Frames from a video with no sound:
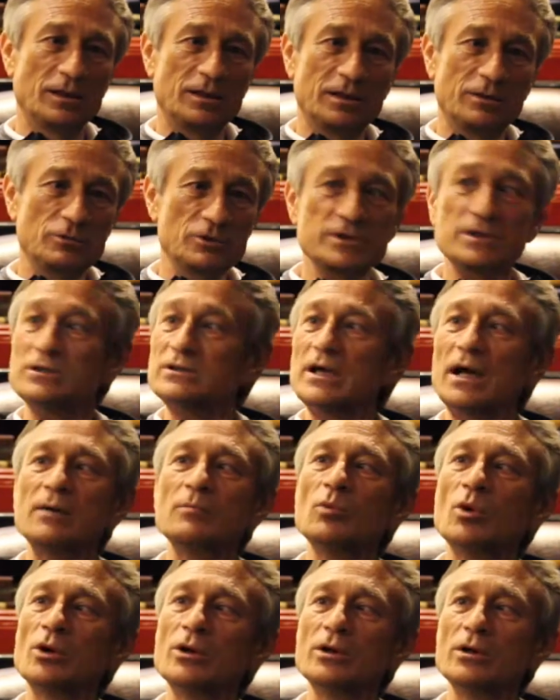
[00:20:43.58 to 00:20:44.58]
there was that
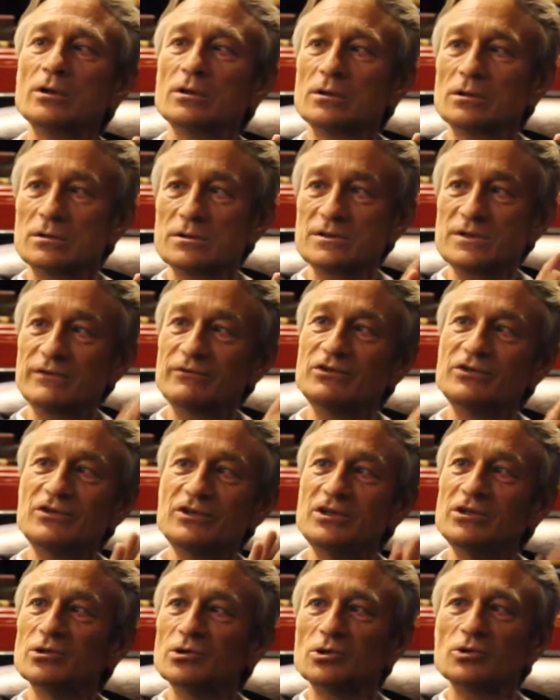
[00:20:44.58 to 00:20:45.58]
young boy,
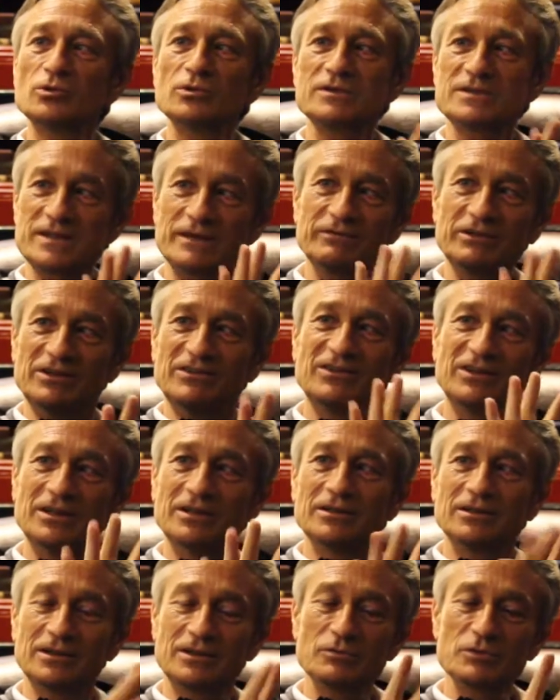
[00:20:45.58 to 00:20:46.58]
17 year old,
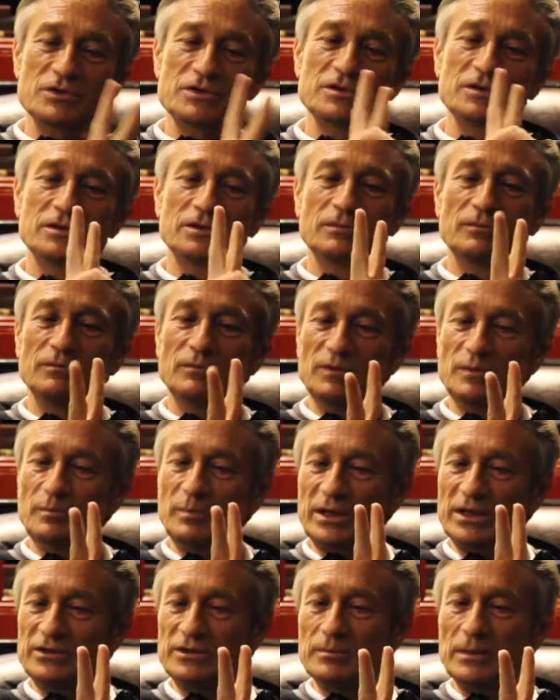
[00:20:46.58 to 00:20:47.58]
17. He was the we
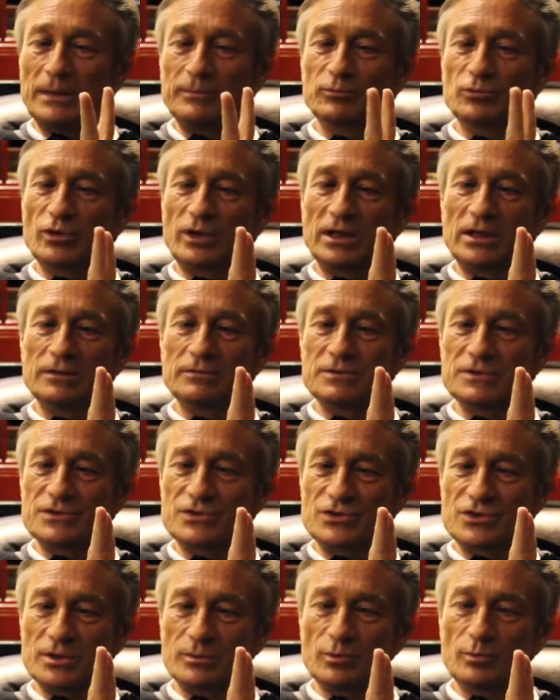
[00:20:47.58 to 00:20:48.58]
paired him up together
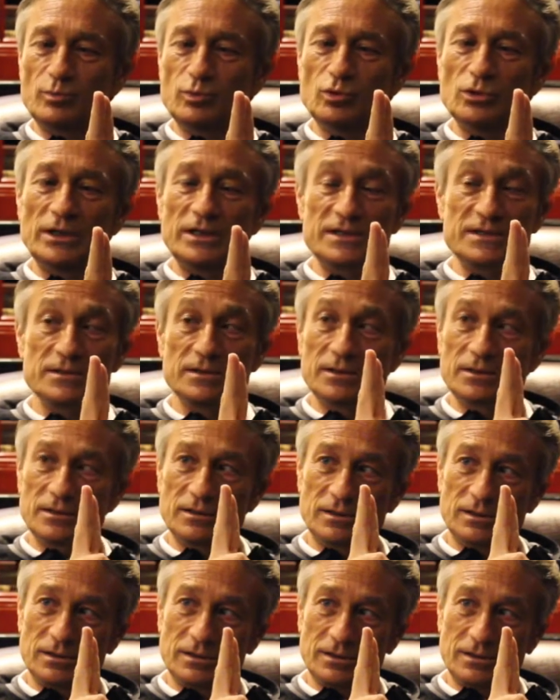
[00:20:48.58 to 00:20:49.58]
with Jabu Pule as a
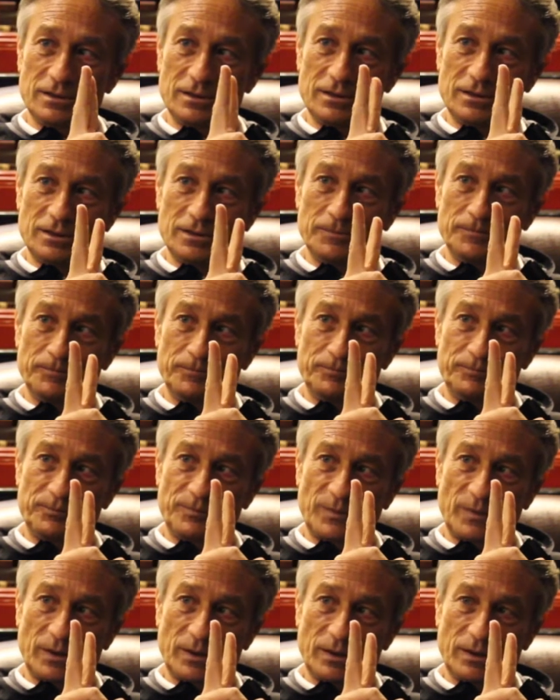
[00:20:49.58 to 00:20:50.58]
um,
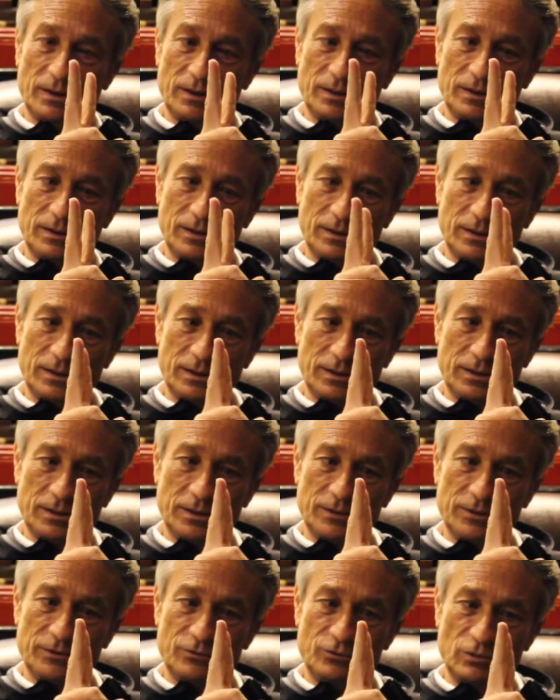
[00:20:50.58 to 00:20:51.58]
uh,
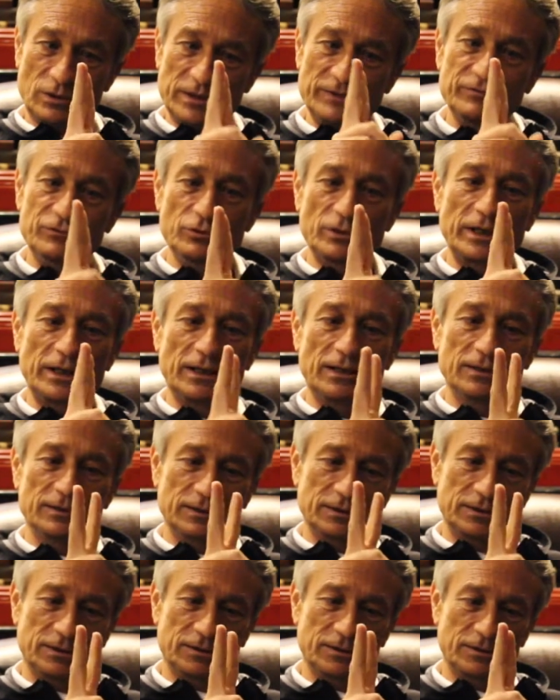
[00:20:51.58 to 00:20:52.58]
to live together
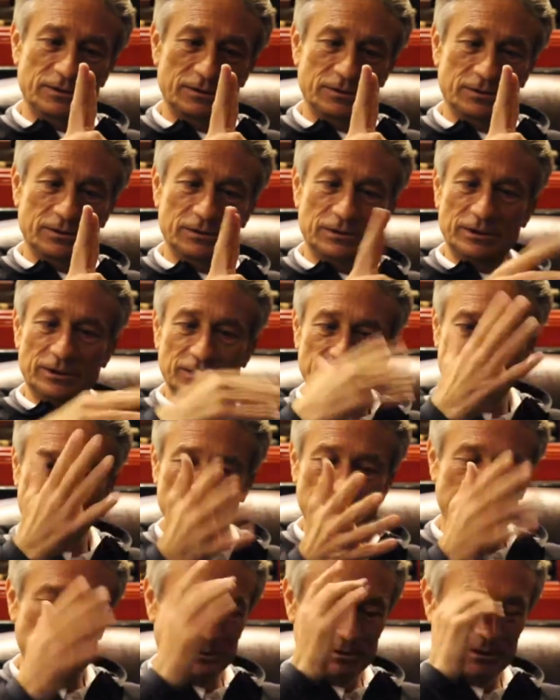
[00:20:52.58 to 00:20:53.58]
uh, in,
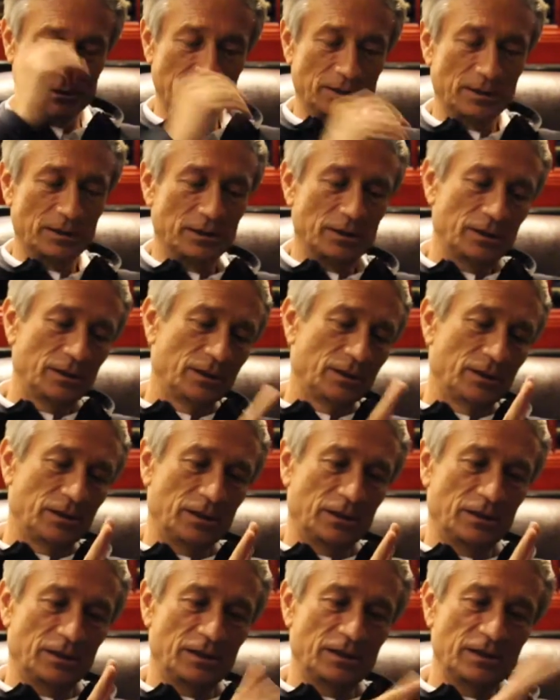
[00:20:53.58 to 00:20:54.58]

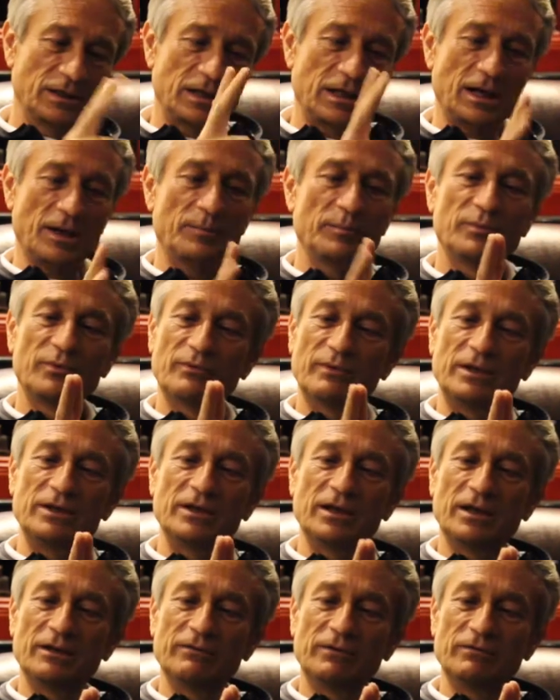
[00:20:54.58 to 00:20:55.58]
in, in in the camp when
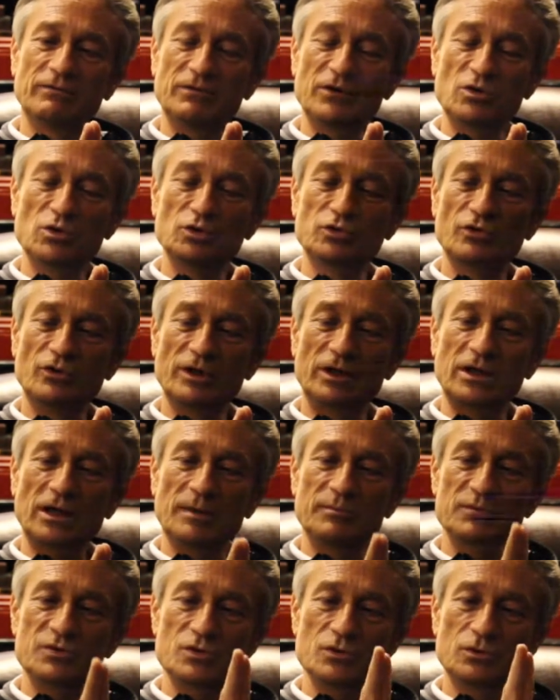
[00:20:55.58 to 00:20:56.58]
they when we go to the
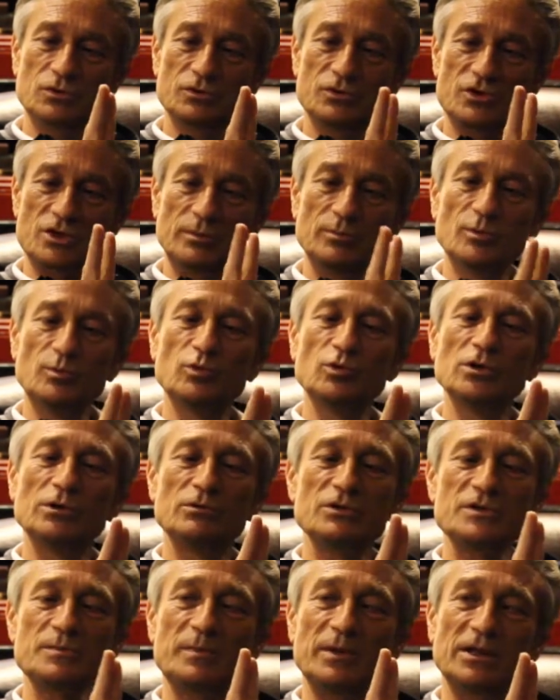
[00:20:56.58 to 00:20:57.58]
camp. So Jabu Pule
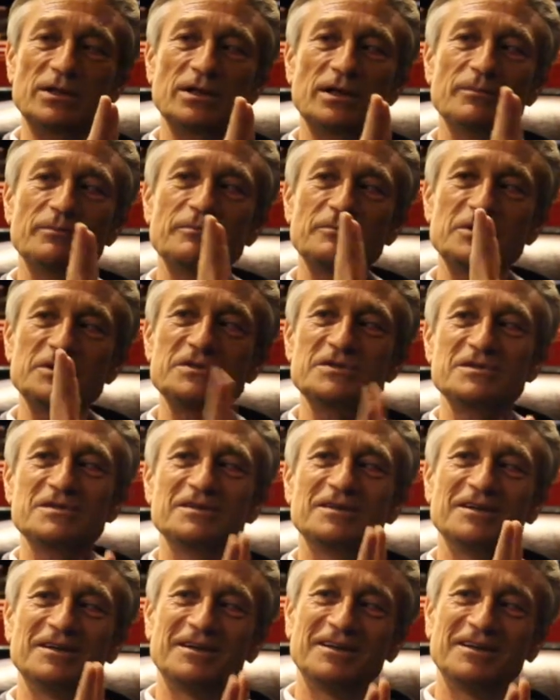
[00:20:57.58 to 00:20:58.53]
was paired up with